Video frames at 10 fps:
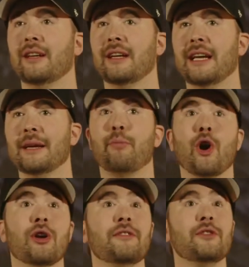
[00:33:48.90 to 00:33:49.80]
And
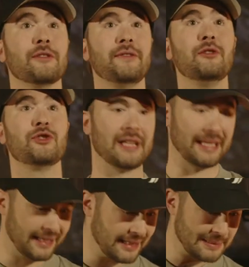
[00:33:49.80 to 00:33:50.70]
part of your future that
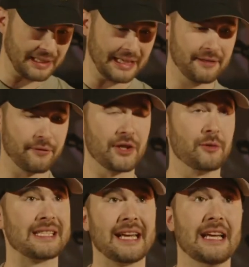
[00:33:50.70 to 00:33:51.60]
he has planned for you is
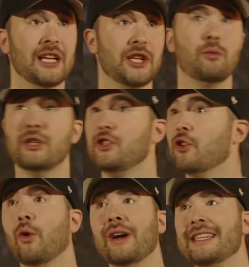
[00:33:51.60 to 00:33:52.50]
that you would
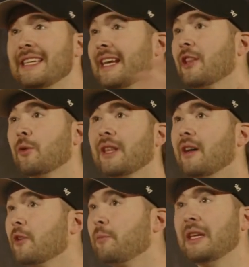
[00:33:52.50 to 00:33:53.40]
join together with
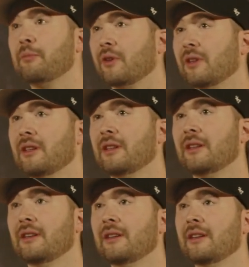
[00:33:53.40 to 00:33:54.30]
other people
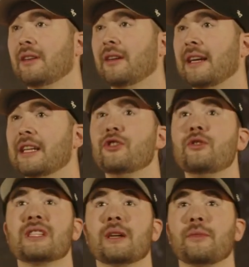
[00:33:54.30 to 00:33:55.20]
and do
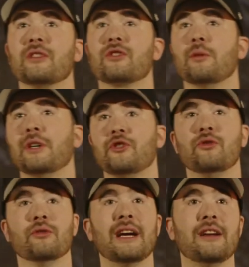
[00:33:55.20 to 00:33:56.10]
something so much
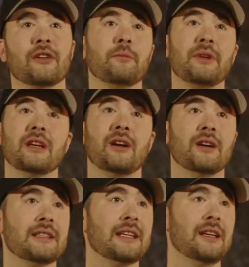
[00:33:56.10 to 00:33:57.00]
greater and
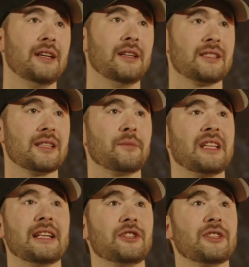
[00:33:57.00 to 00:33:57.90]
beyond something
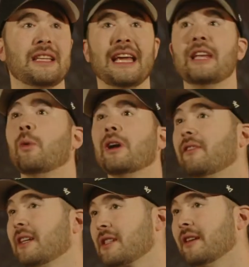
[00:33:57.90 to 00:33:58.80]
that just any one of
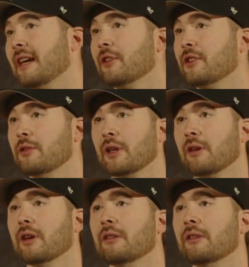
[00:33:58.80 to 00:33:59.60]
us could ever do on our own.